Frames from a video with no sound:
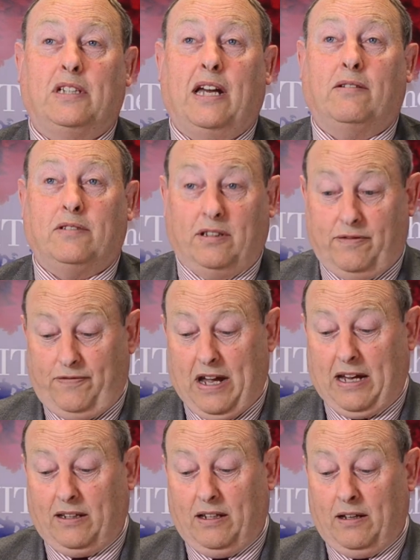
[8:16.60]
down to the
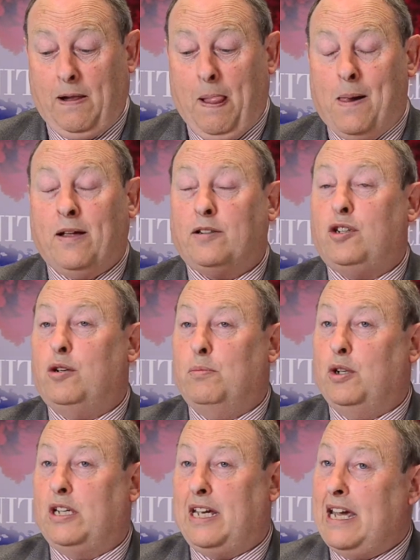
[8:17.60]
fact that
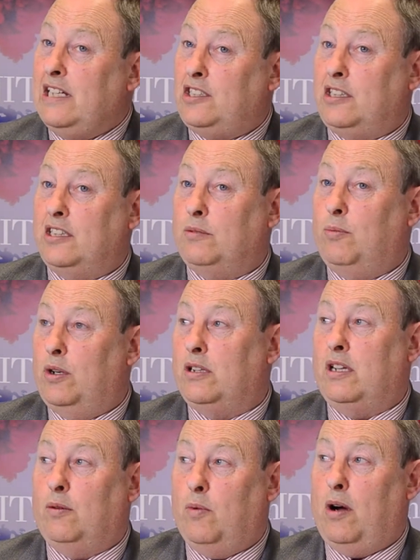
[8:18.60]
communication isn't
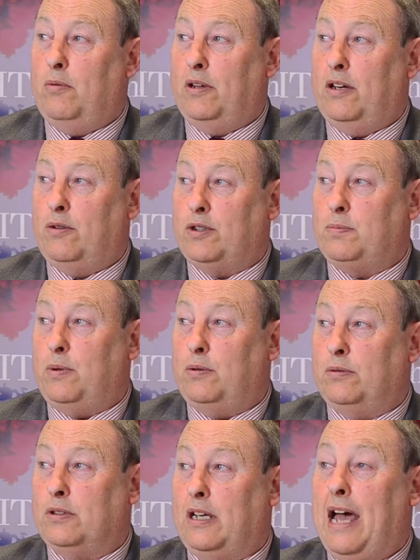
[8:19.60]
working well within
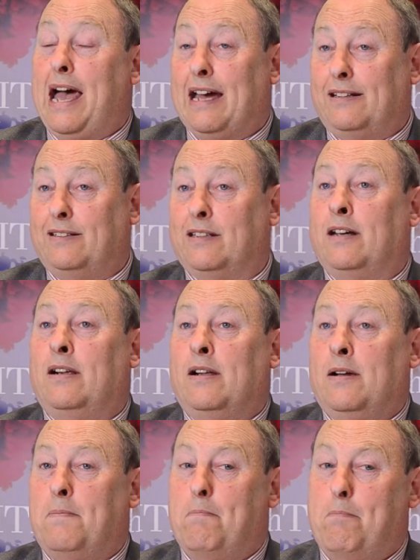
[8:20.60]
hospitals and
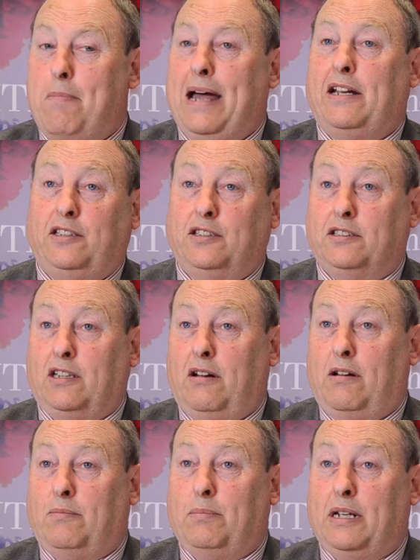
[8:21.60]
managers
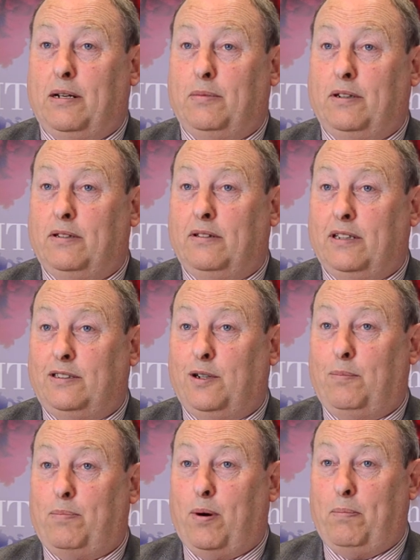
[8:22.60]
aren't being able to do their
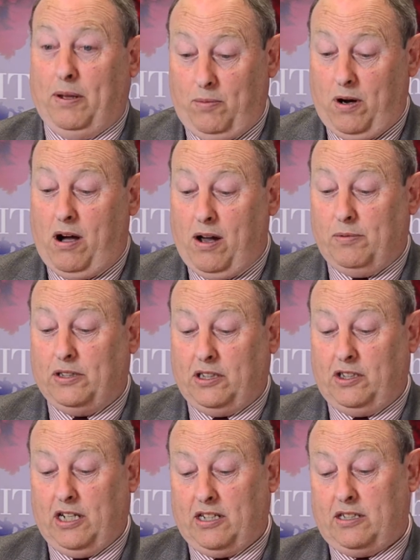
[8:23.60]
job properly. What I would
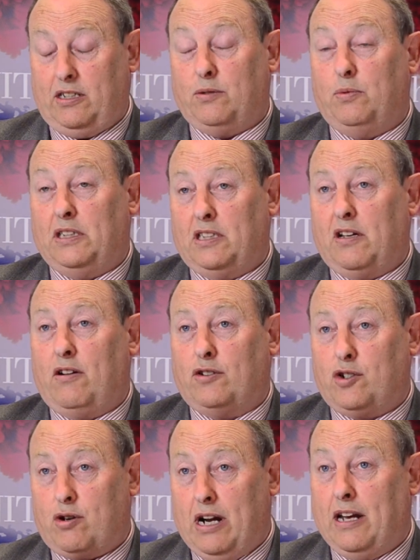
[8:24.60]
suggest is we start
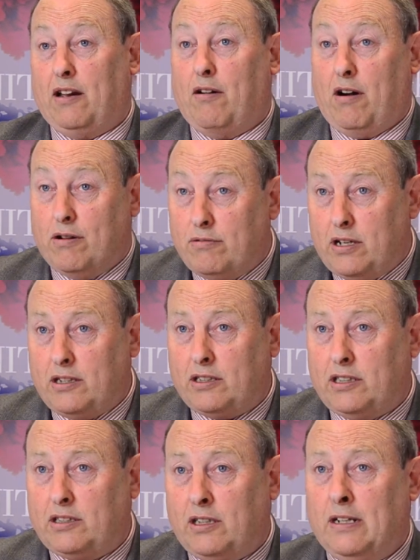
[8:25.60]
training our own
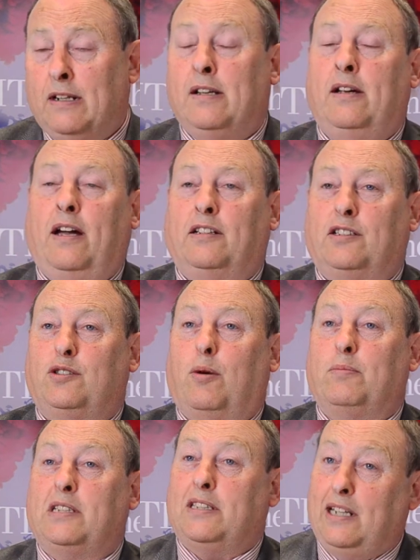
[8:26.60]
nurses and
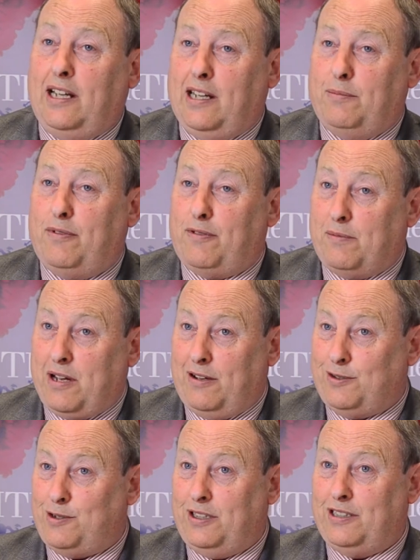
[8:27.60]
stop stealing them from
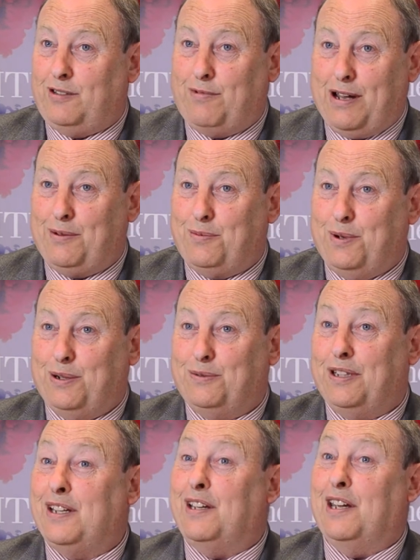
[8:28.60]
countries around the world
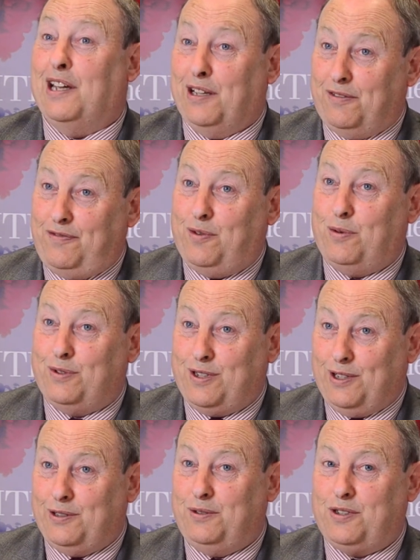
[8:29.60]
that can ill afford to
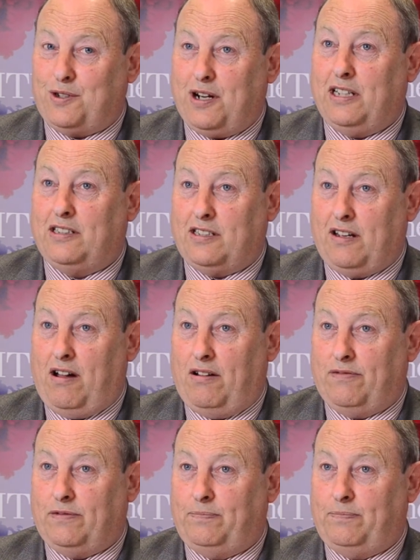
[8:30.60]
lose trained staff.